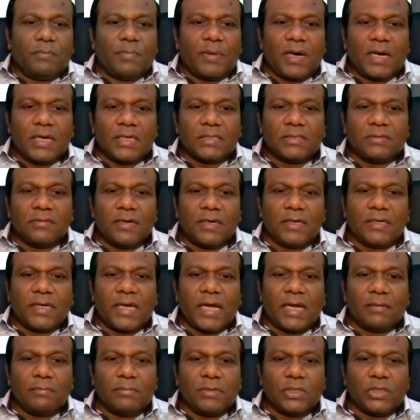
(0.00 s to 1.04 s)
Password
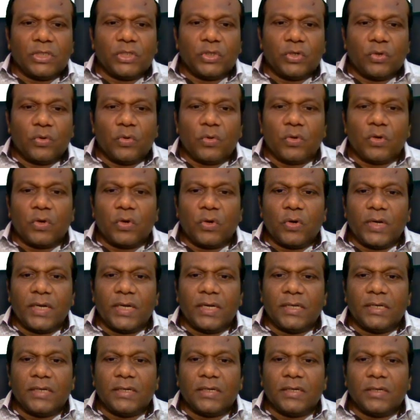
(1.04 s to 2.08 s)
can be shown or
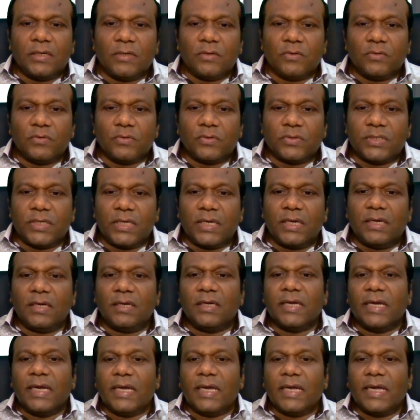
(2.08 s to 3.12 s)
hidden
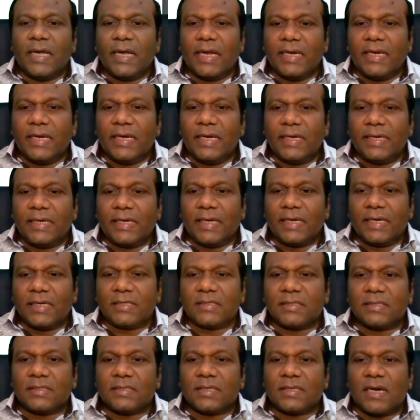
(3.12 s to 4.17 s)
using edit
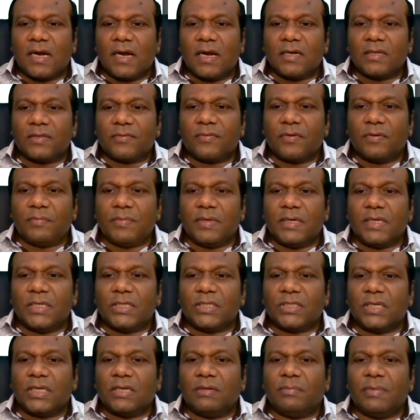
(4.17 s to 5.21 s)
text
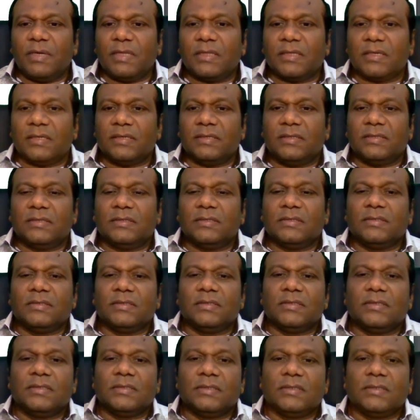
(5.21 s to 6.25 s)
transformation method
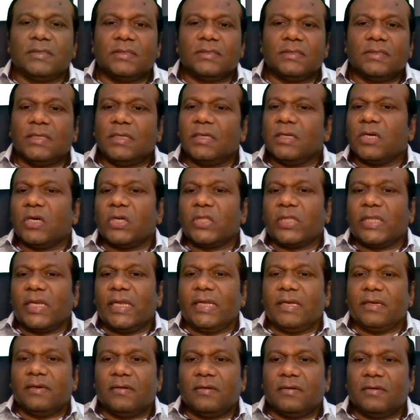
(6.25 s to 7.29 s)
in
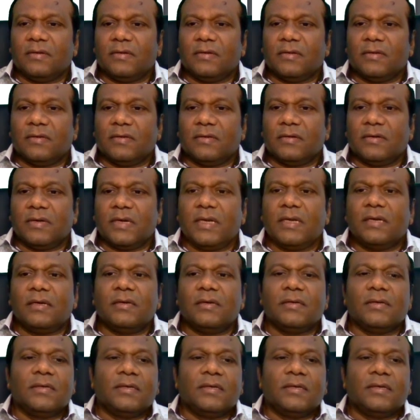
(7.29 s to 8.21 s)
Kotlin, right?